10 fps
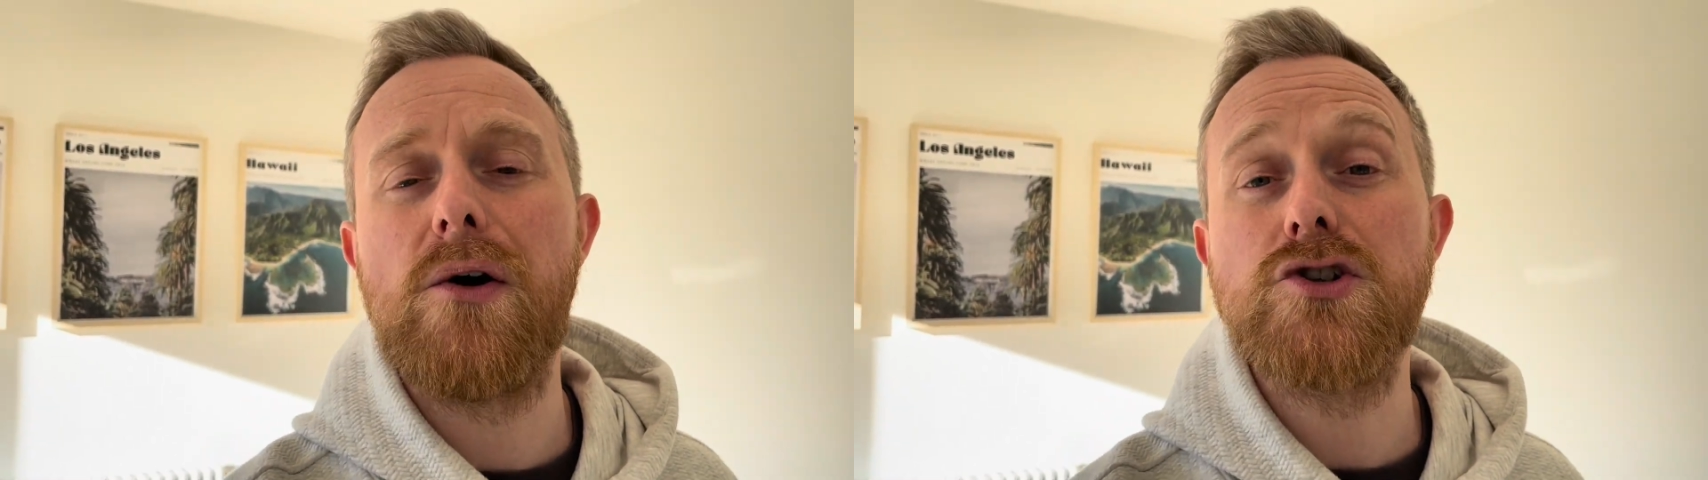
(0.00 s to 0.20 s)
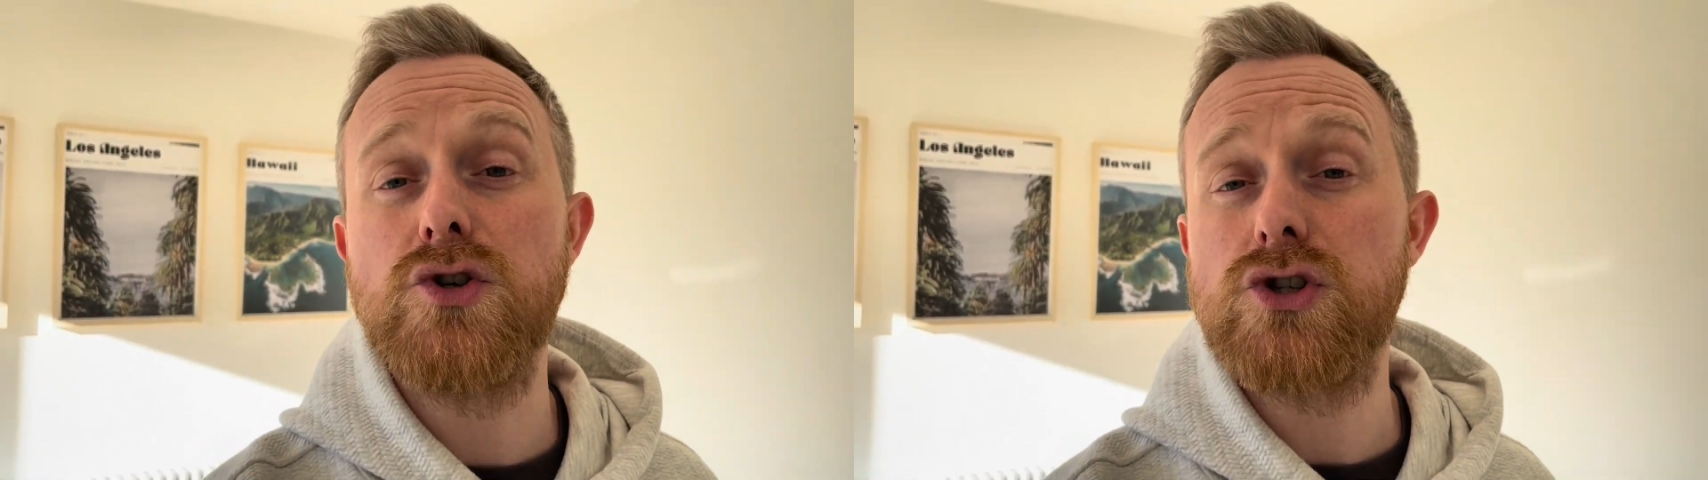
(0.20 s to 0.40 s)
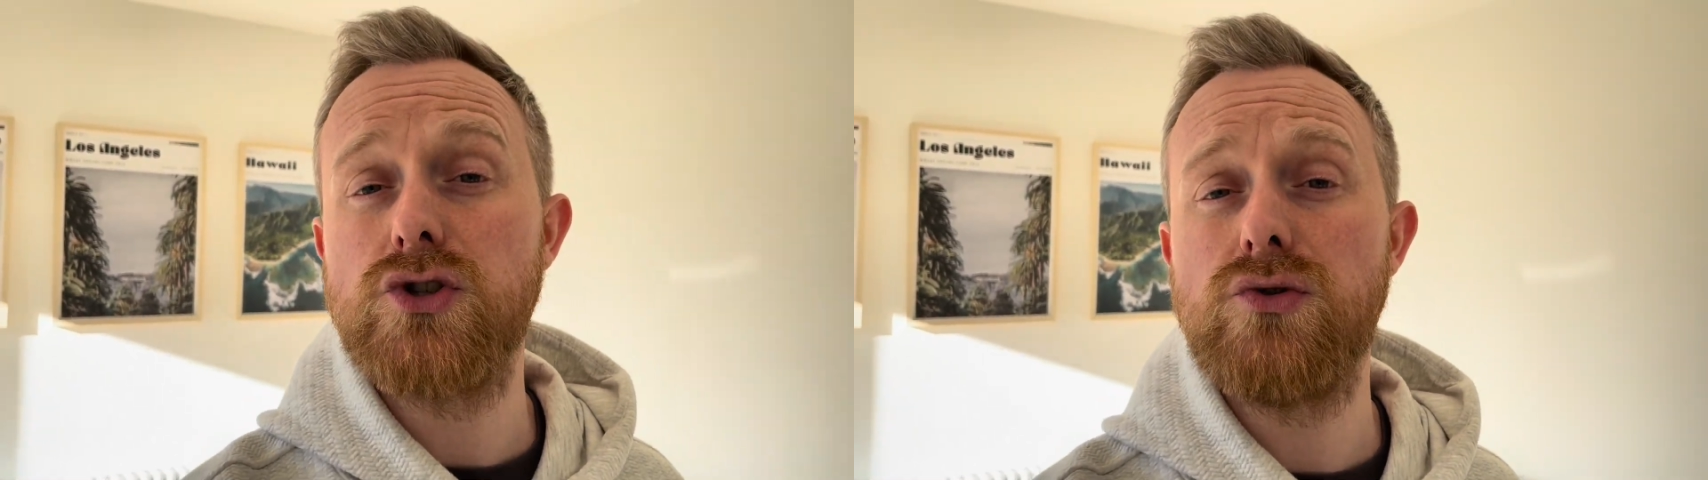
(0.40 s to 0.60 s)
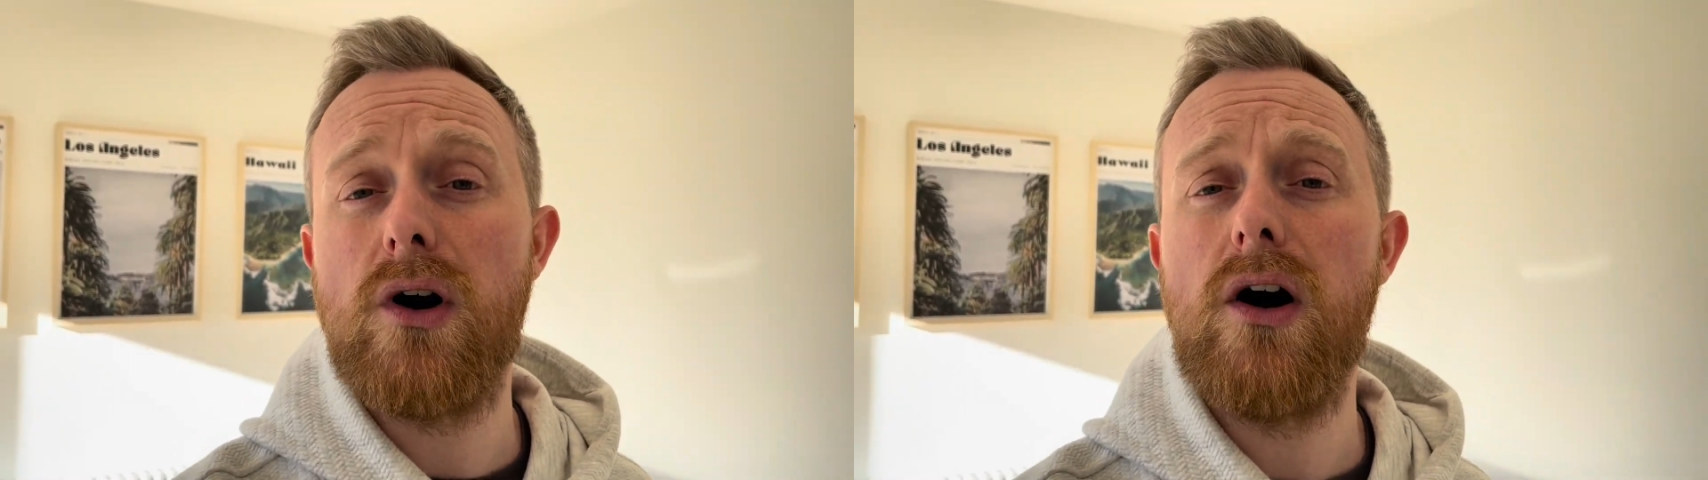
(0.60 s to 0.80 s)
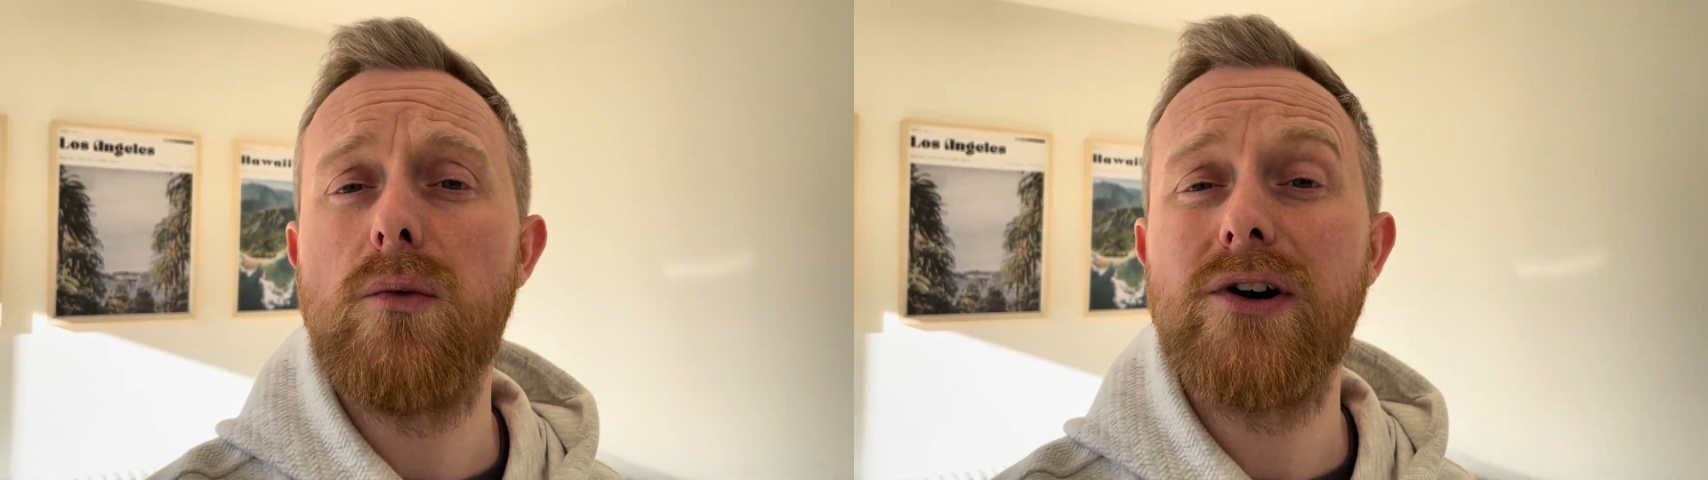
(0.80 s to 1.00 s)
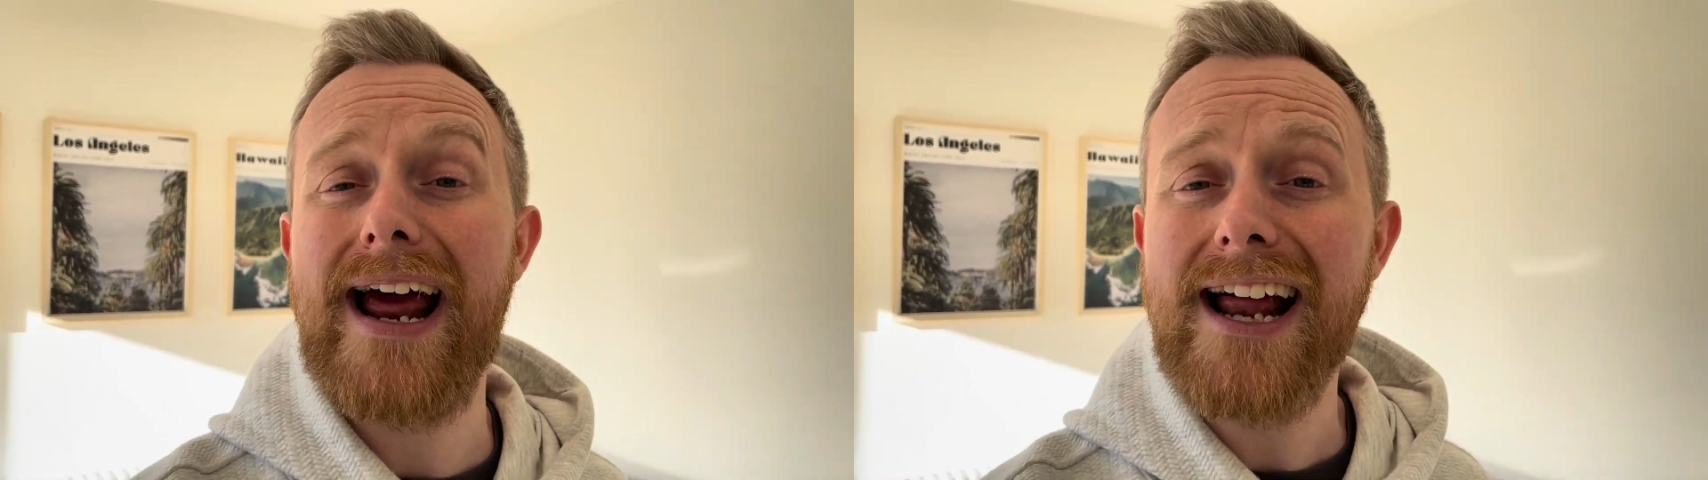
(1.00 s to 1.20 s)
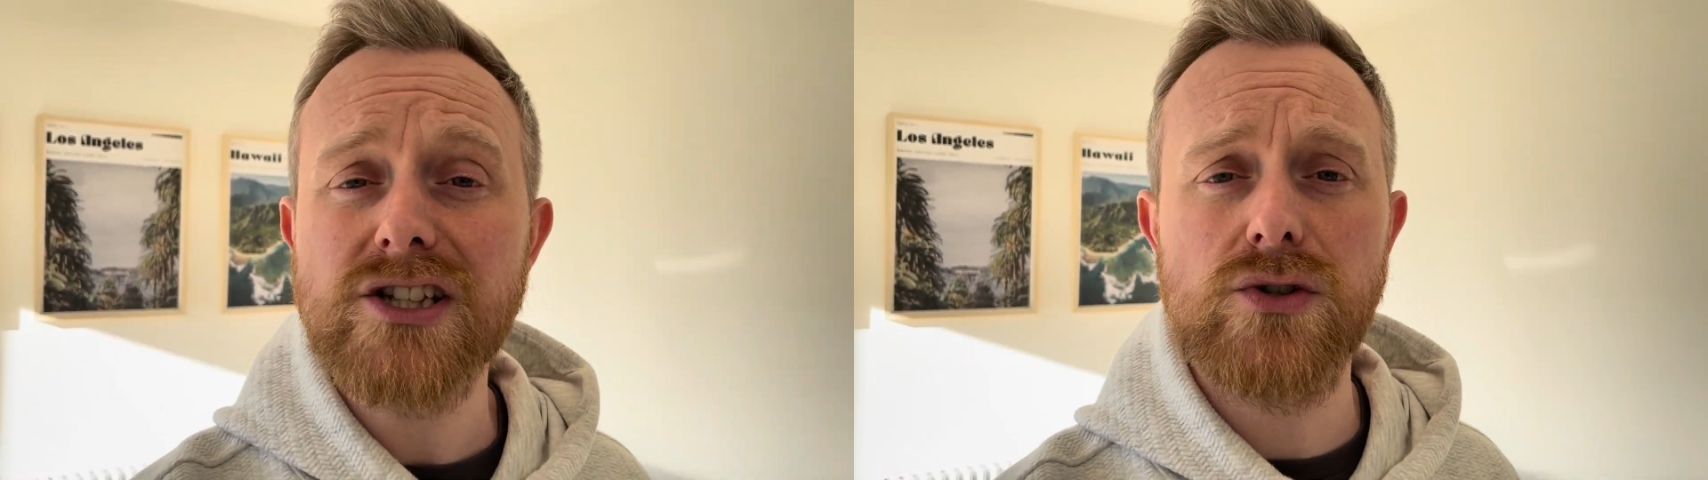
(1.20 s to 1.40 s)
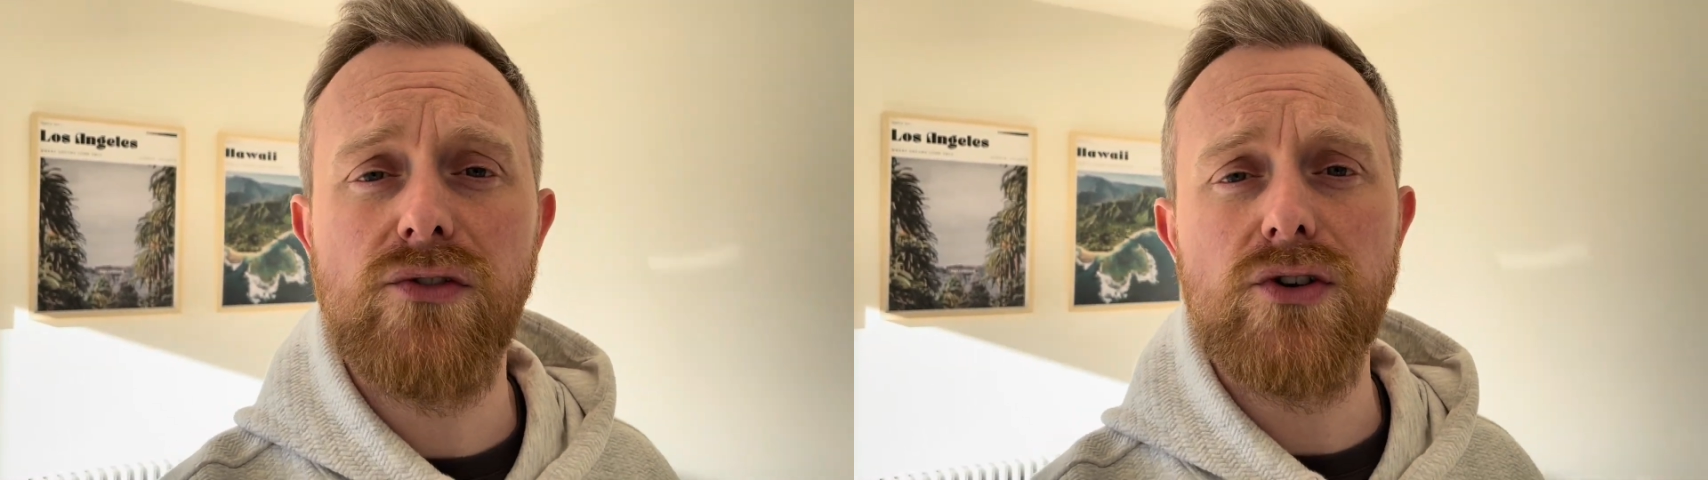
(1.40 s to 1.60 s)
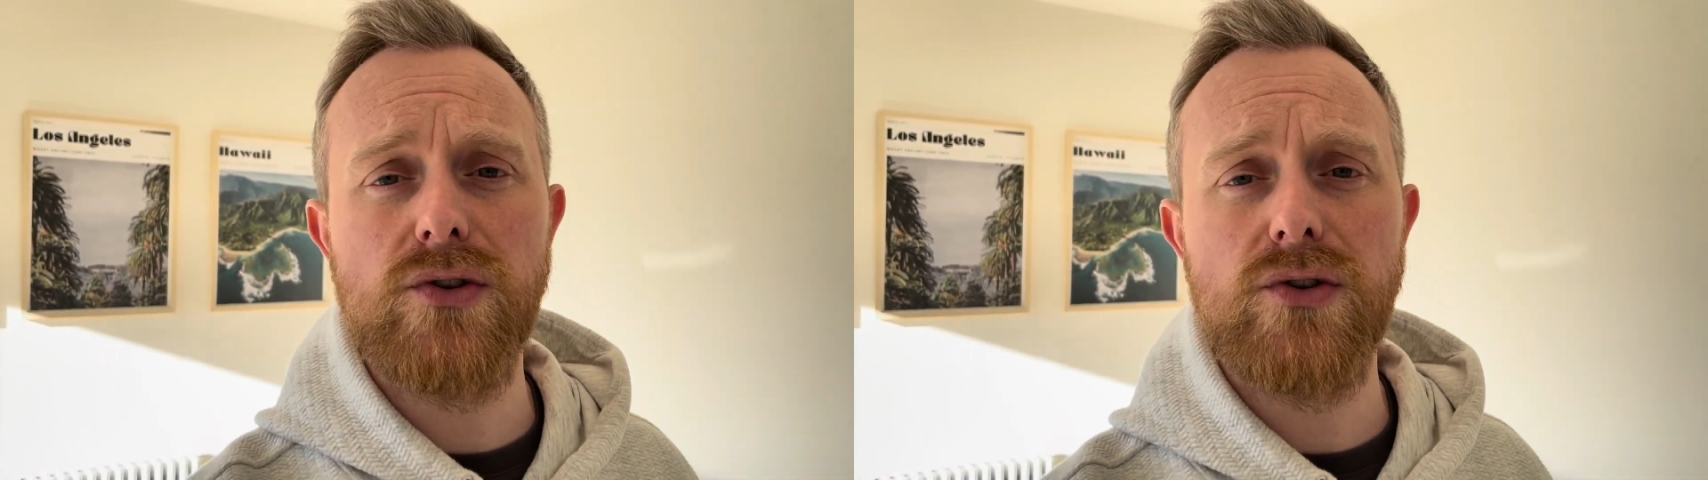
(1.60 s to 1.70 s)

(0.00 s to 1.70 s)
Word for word: I just thought I would answer a few of